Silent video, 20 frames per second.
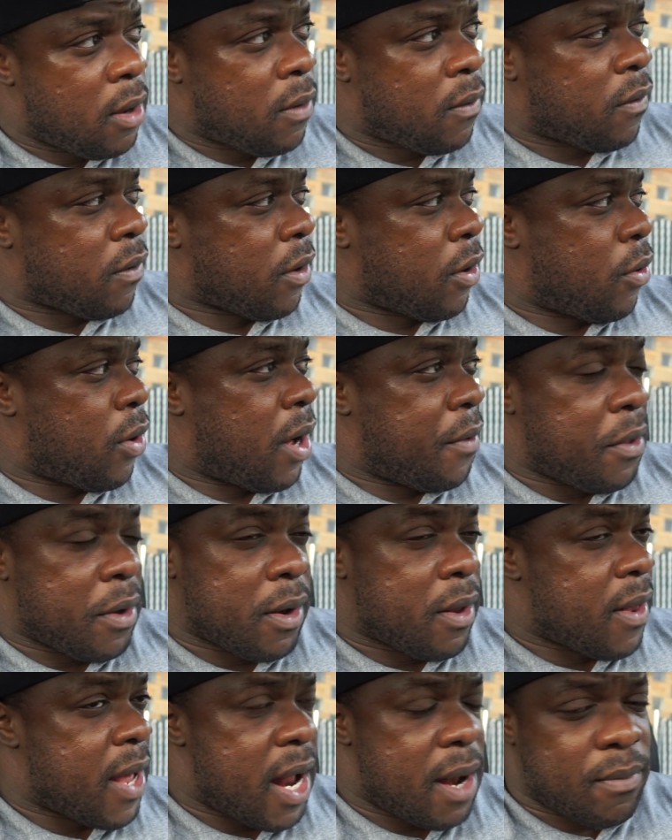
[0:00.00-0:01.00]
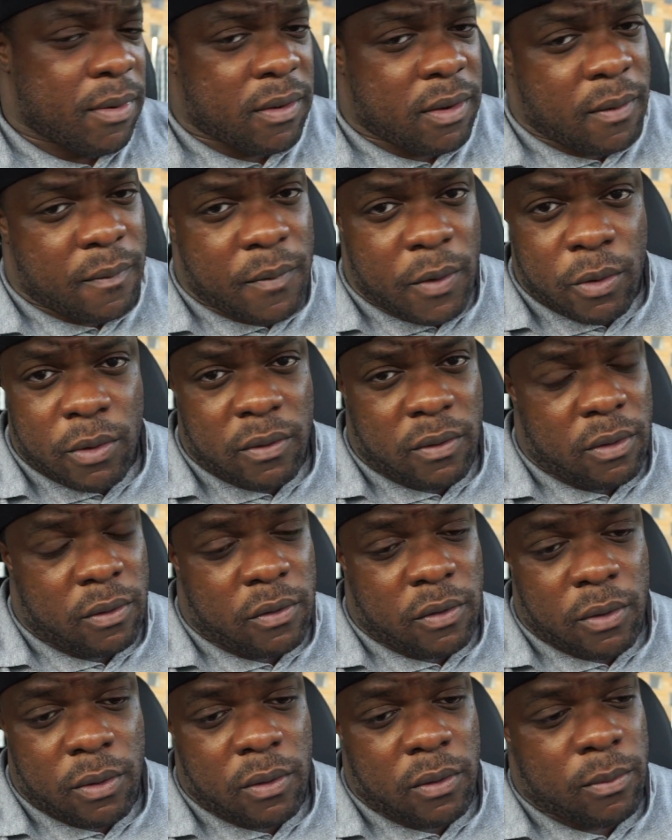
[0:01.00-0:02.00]
So other than that, I'm just gonna focus on
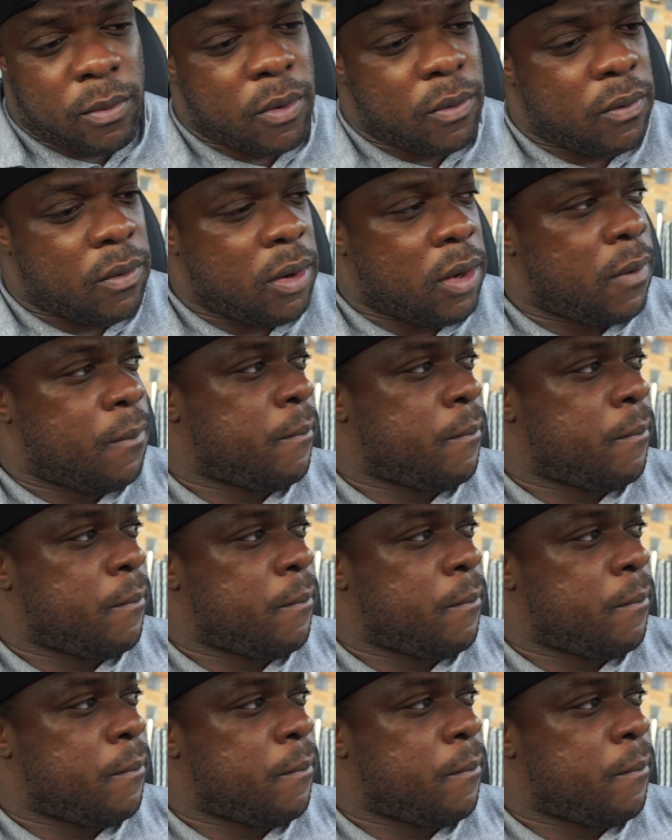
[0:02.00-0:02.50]
shoulders mostly.